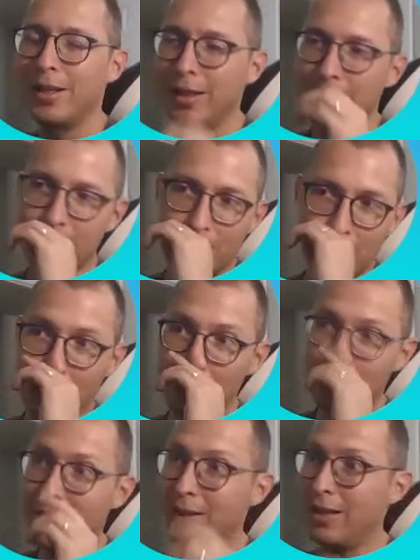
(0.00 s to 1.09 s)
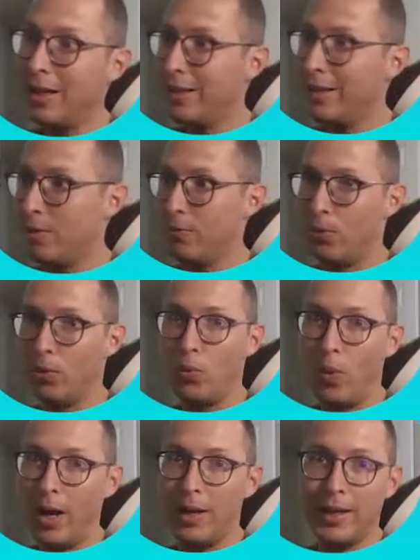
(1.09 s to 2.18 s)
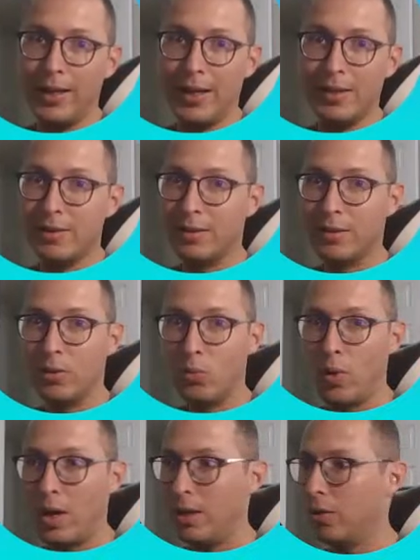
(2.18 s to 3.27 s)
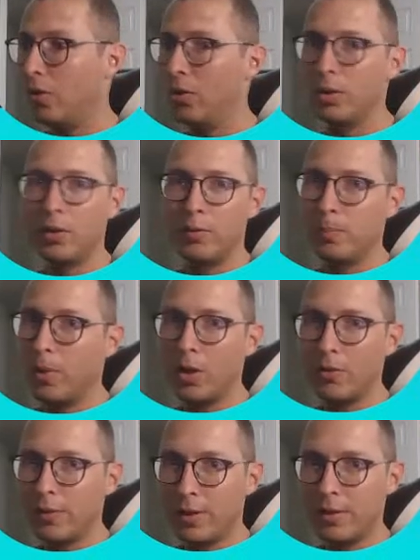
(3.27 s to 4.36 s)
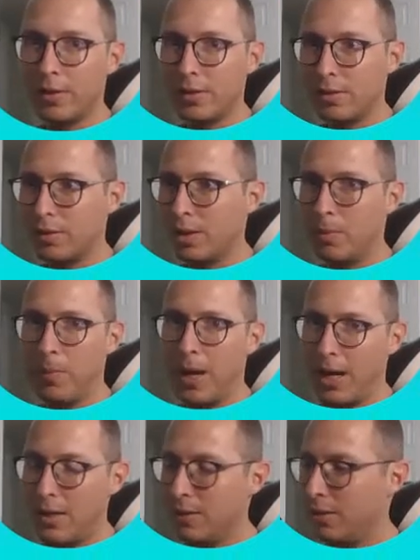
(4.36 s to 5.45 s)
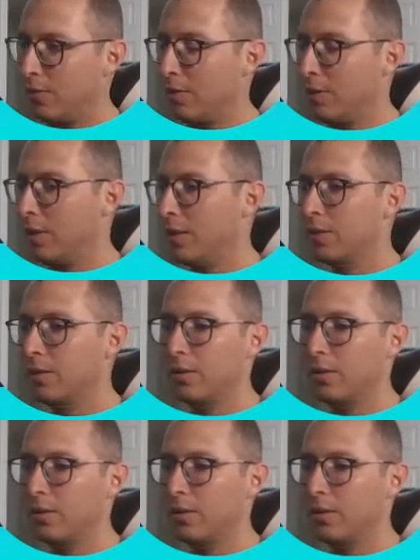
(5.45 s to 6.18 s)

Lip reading: It's gonna be like that for a while, I guess, while all the bug fixes get patched and everything.